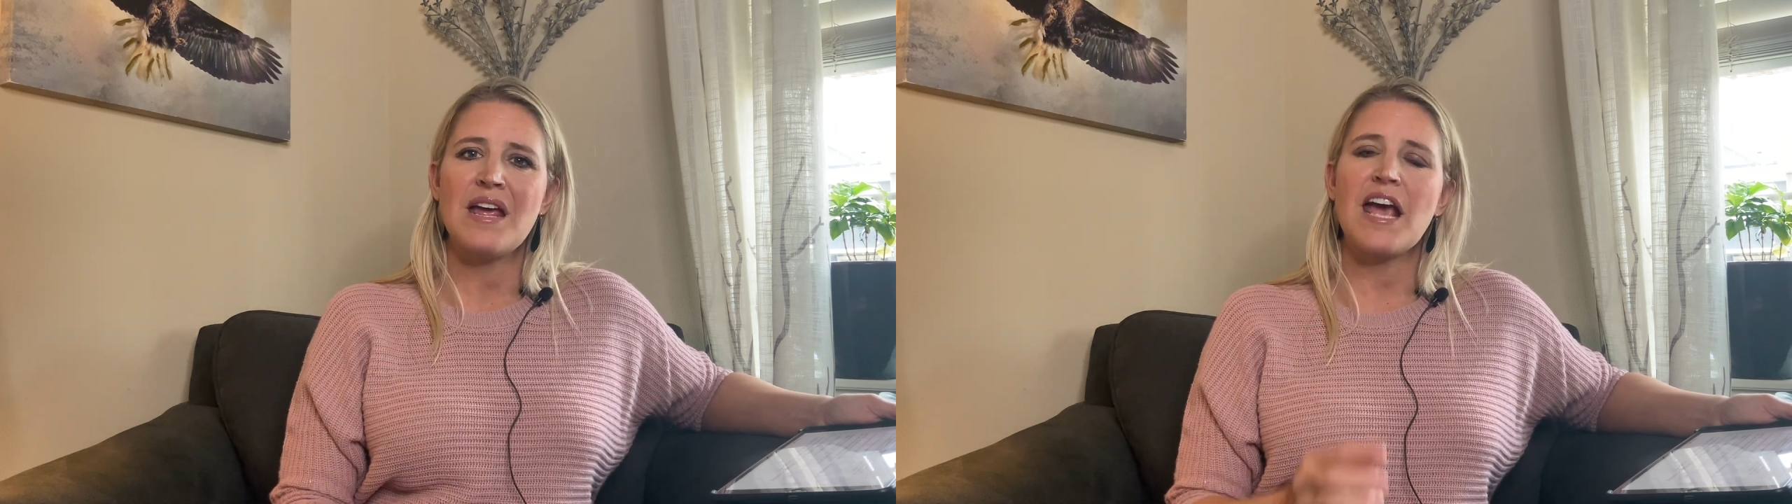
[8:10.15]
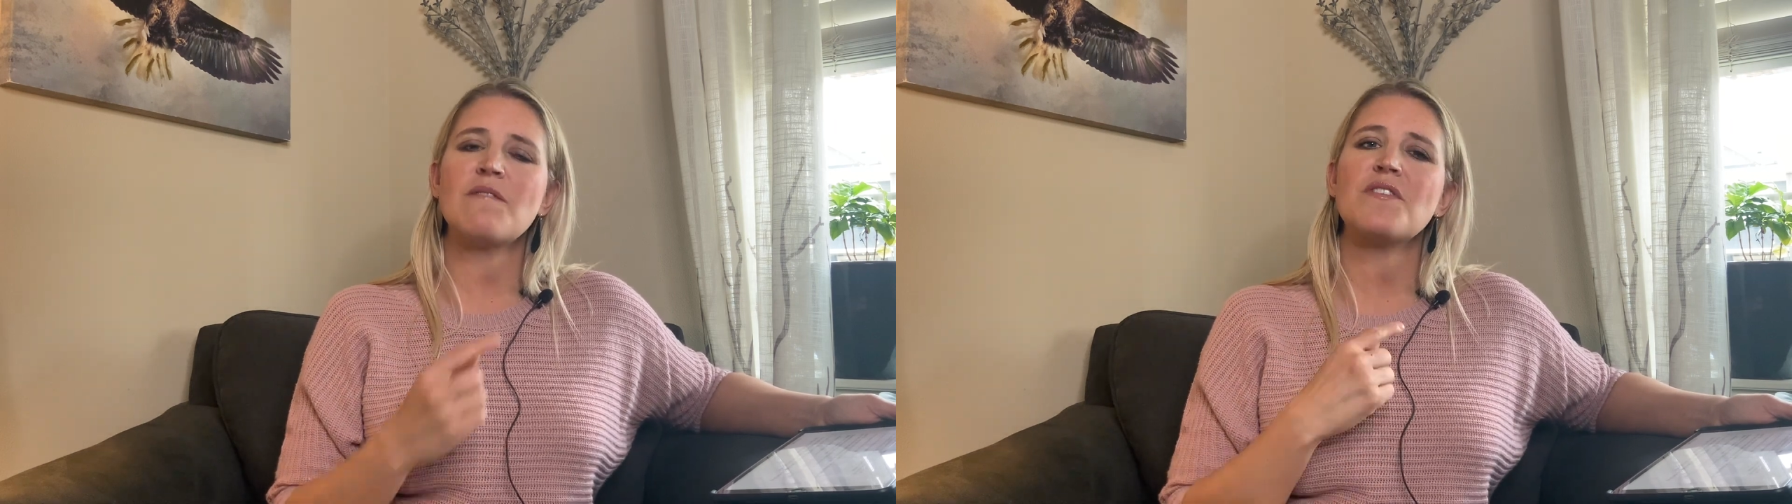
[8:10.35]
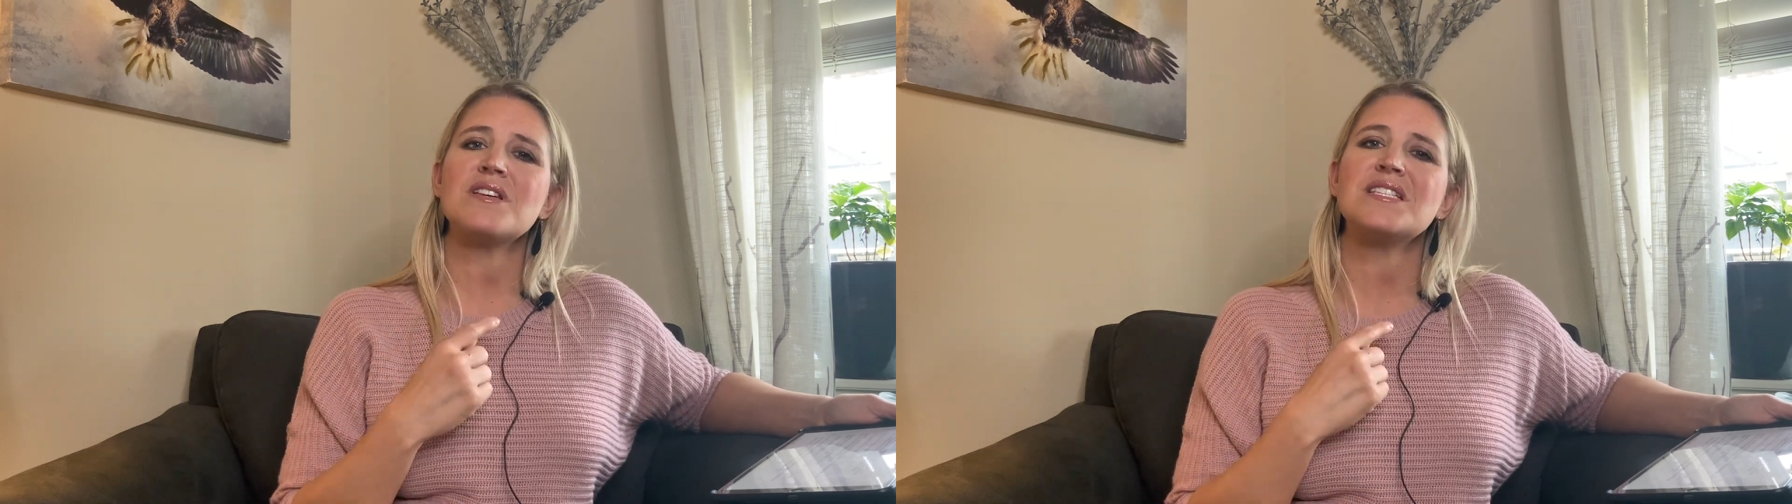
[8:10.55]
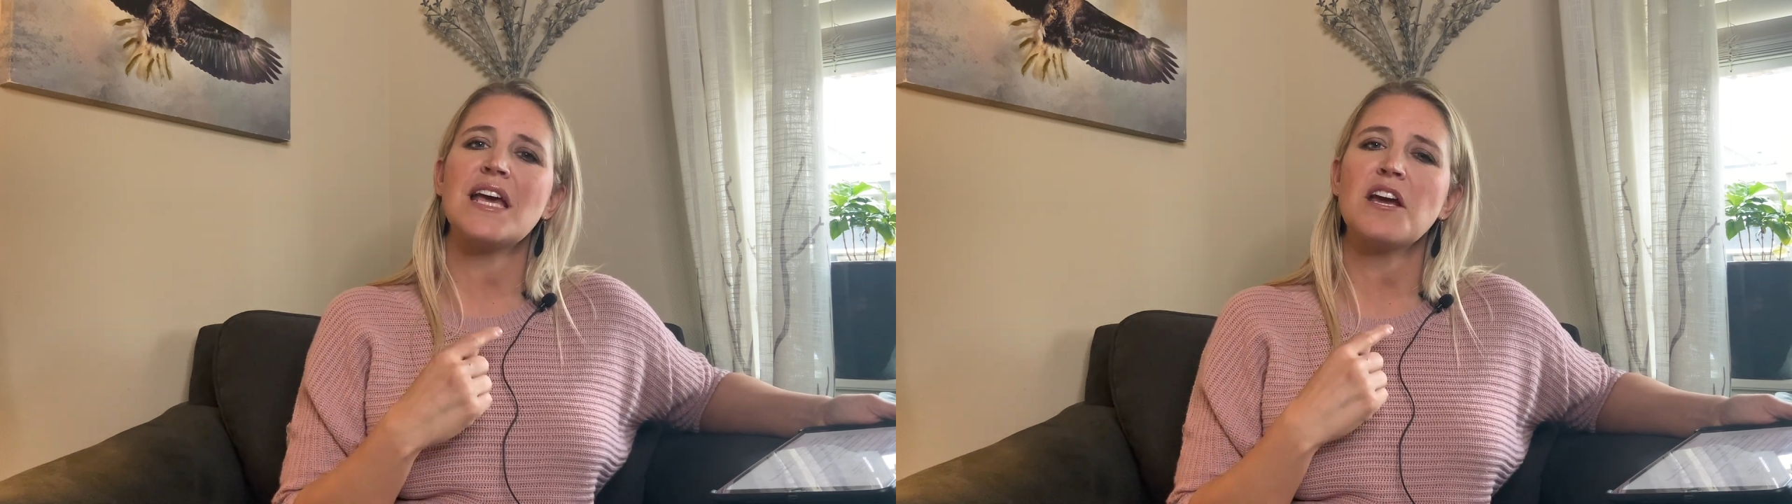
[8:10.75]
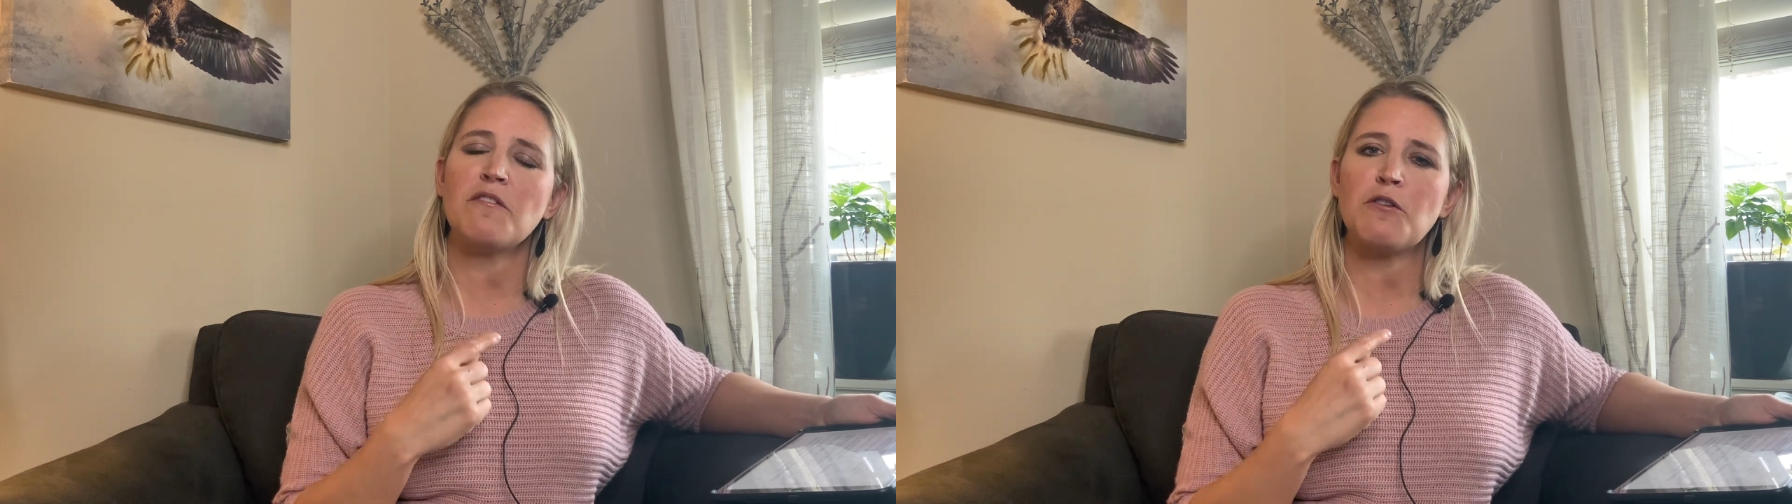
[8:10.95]
and for the
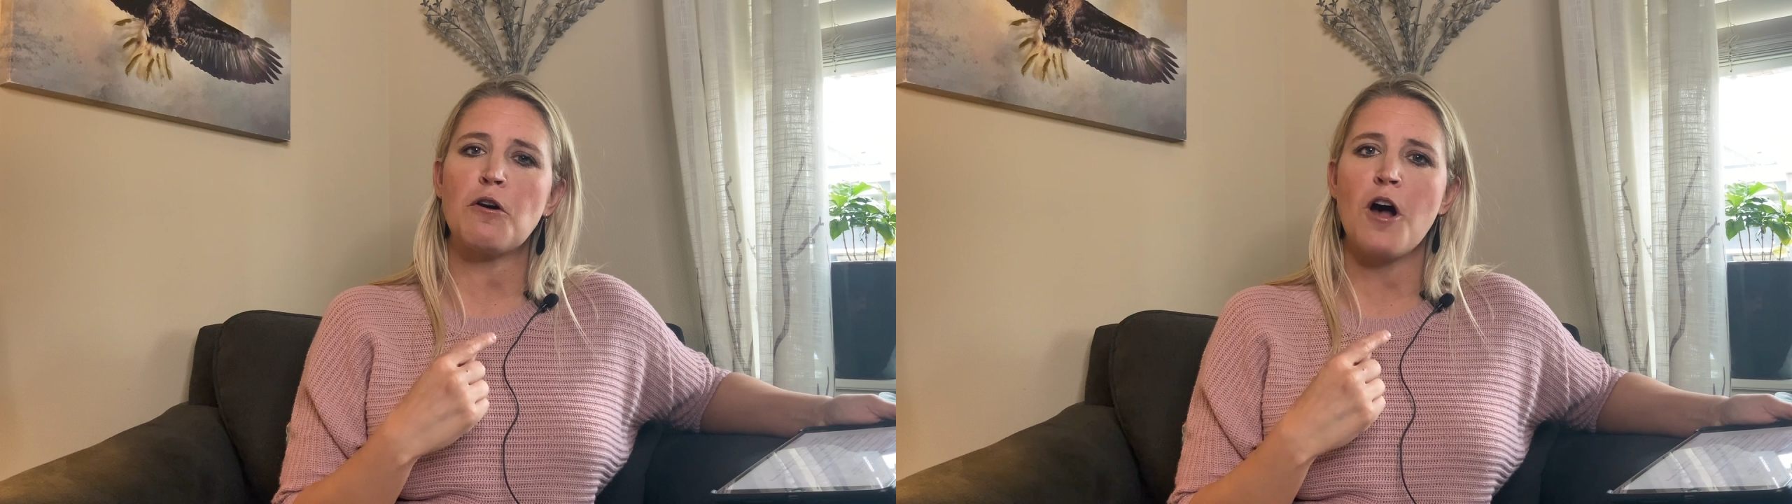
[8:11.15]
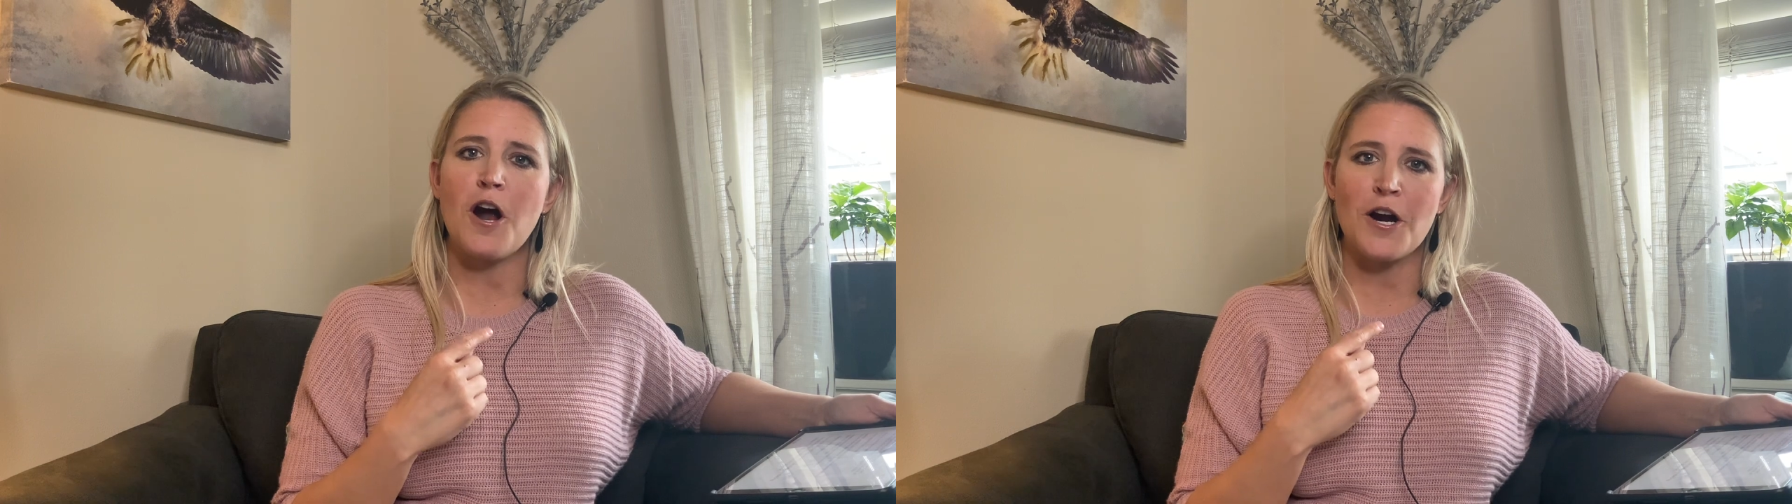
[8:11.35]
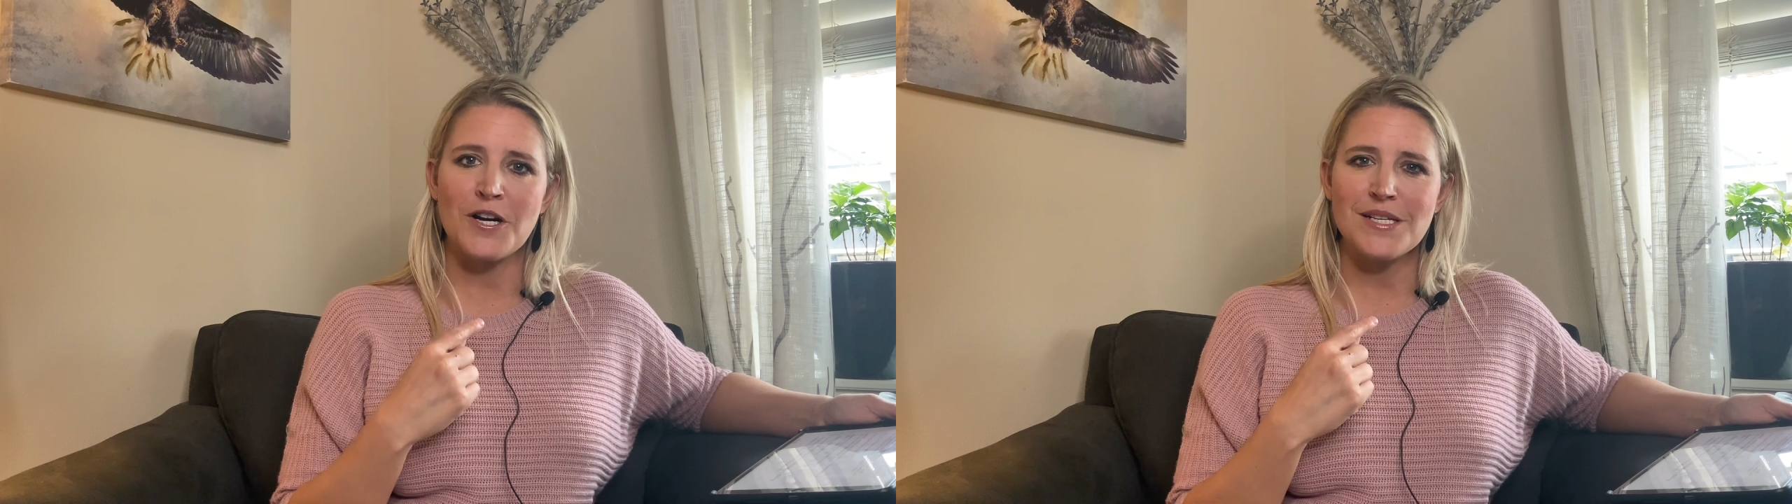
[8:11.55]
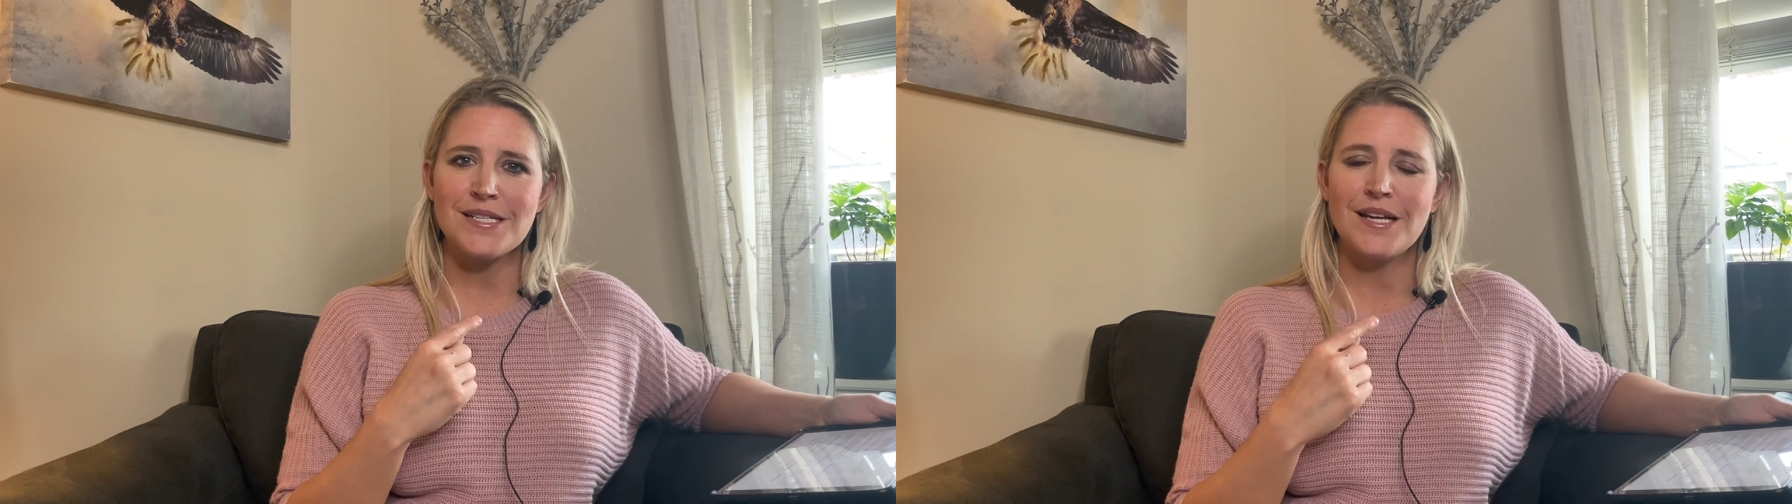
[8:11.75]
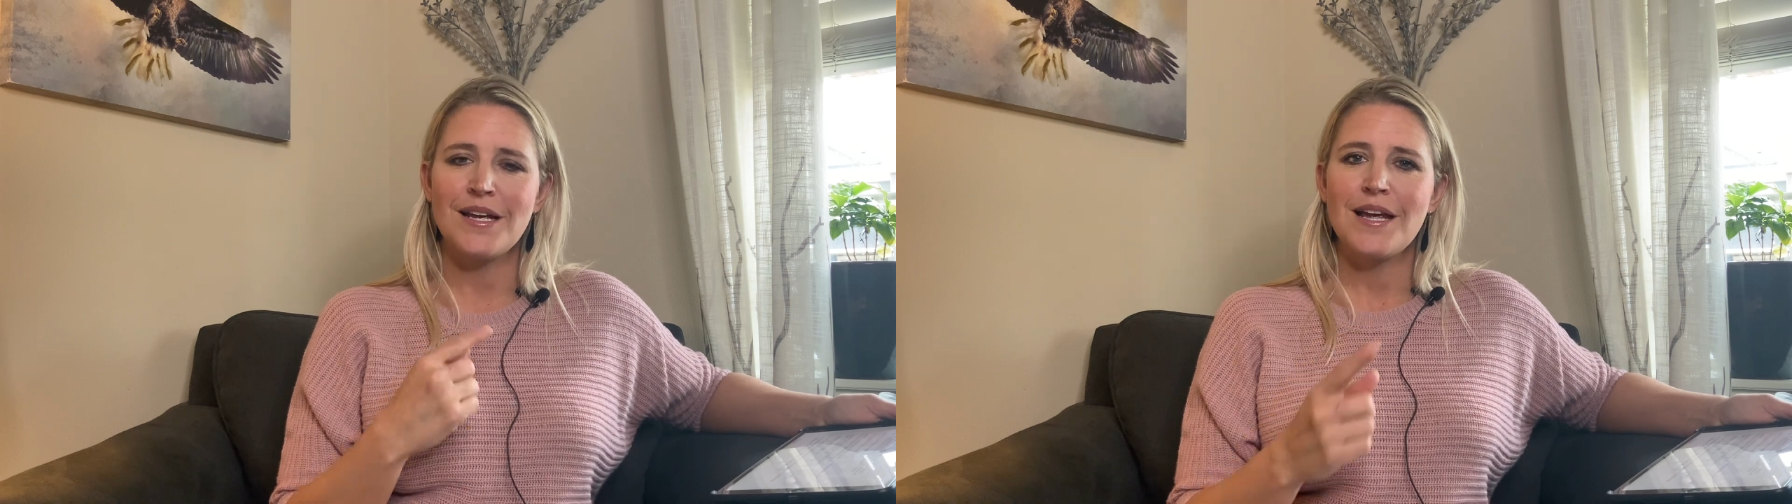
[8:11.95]
sake of your hearts.